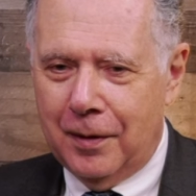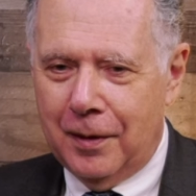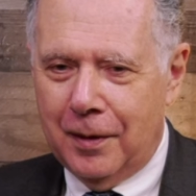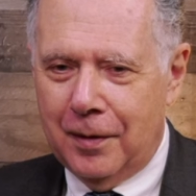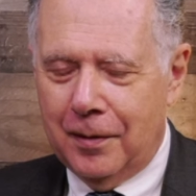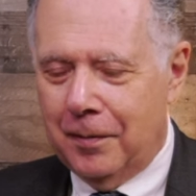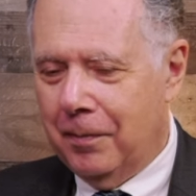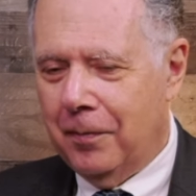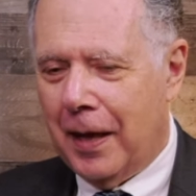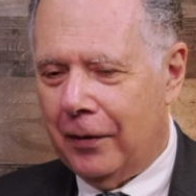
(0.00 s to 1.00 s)
uh,
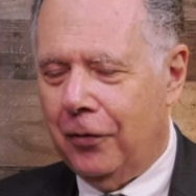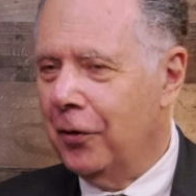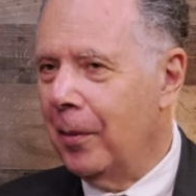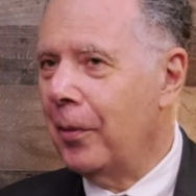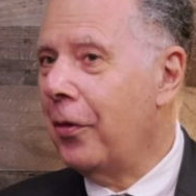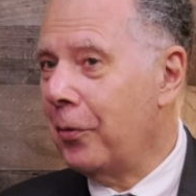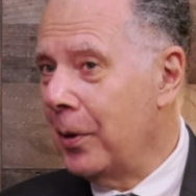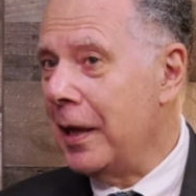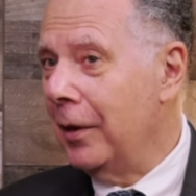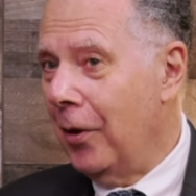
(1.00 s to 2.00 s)
that's the number
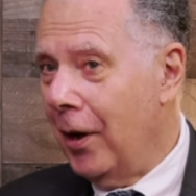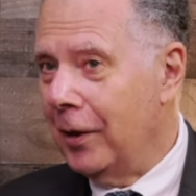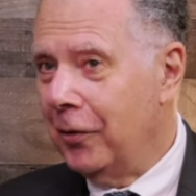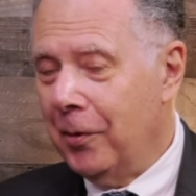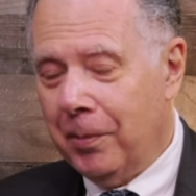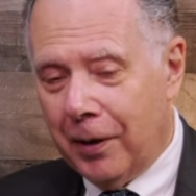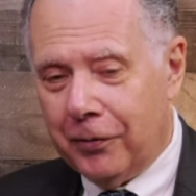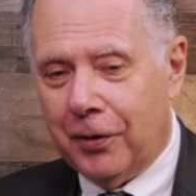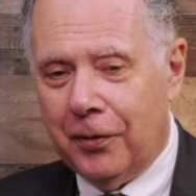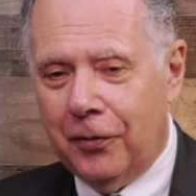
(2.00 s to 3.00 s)
three in line to the
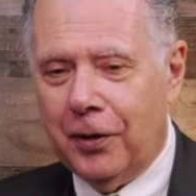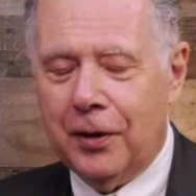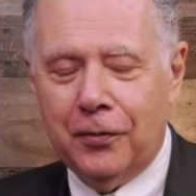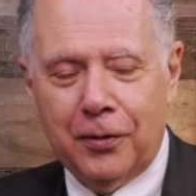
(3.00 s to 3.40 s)
presidency.